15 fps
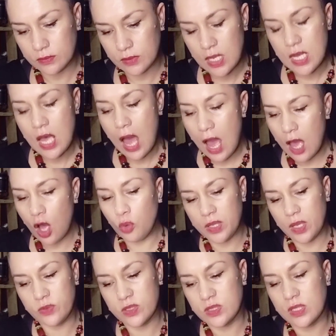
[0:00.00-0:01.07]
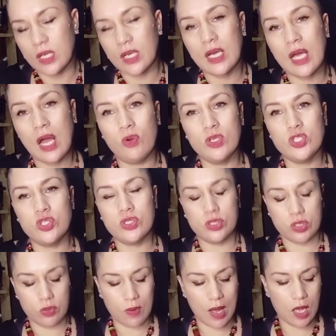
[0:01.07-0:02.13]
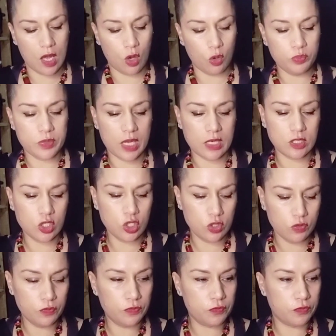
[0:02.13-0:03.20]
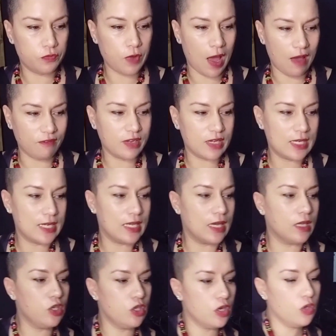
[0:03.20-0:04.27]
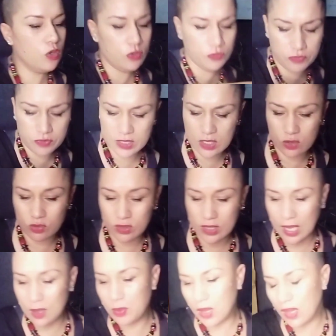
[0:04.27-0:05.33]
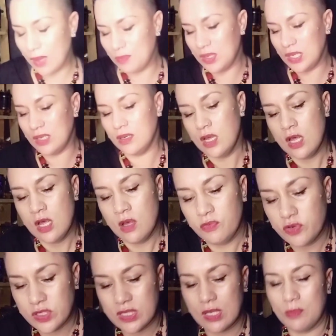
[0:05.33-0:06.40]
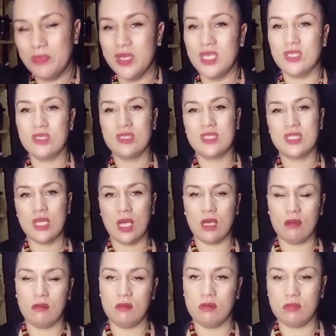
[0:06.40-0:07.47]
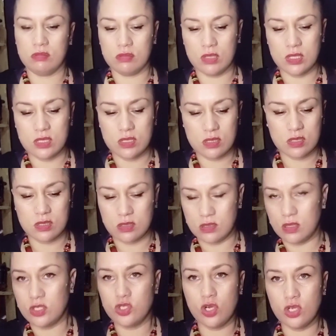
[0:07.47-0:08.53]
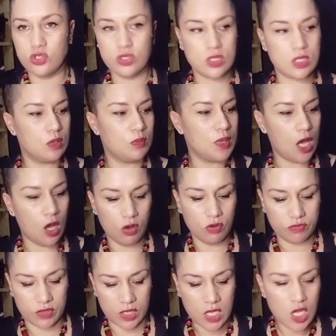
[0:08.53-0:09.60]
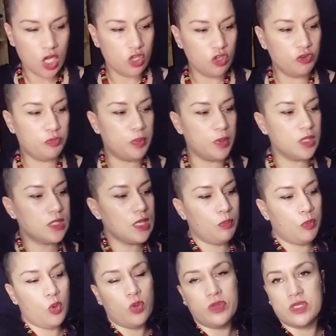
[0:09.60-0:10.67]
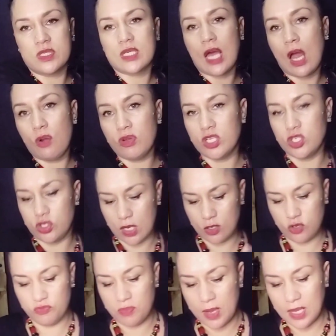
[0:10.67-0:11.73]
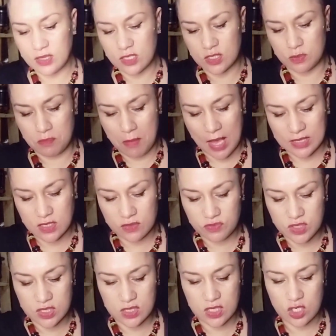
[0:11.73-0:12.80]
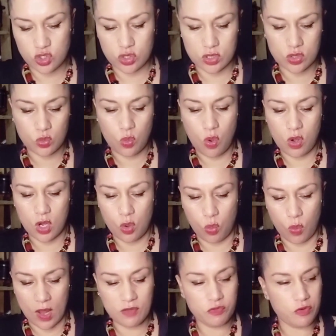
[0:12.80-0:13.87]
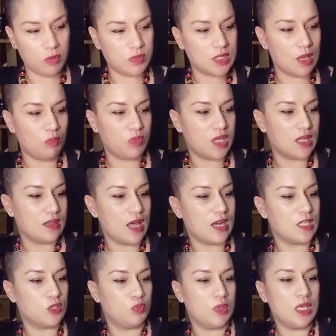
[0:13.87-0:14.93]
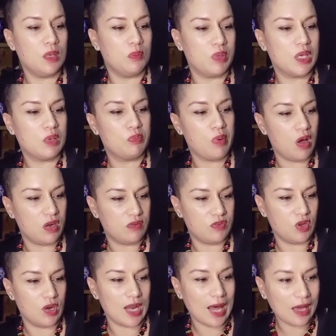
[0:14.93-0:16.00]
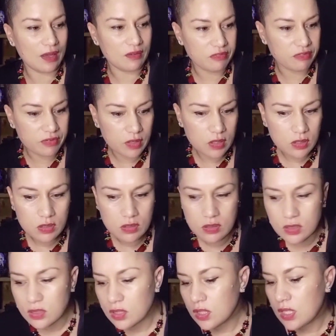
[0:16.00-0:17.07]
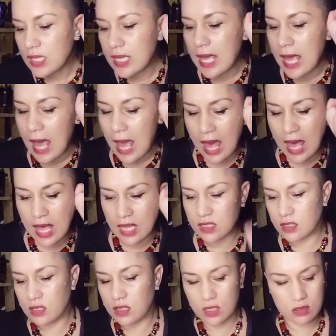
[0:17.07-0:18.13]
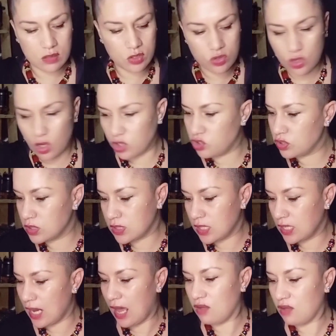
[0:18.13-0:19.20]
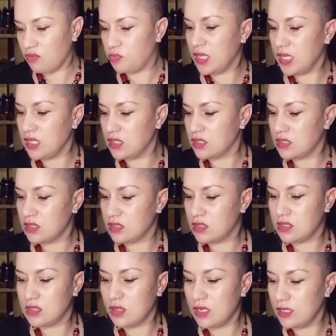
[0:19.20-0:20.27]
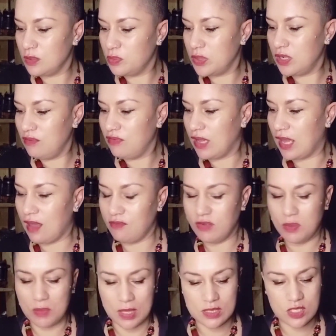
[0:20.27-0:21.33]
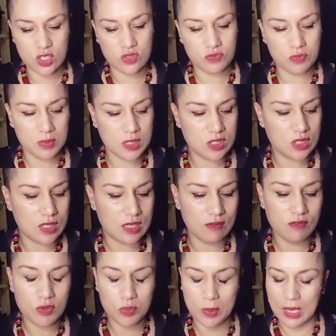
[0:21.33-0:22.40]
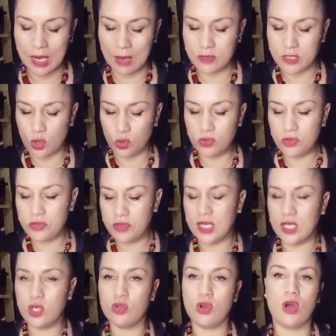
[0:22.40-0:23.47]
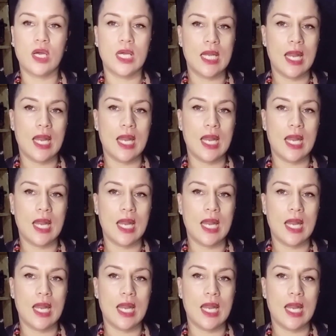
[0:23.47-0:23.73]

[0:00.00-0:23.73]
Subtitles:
I hope that this encourages you. I hope that you have a clear, you feel okay about, for somebody to say, oh, it's not just going to be over. You've built up all this courage and you've made this massive decision to walk away from something that has been a big part of your life. And you're not just going to have peace. It's a little bit of a heavy message for me to give you, but I don't think you're not going to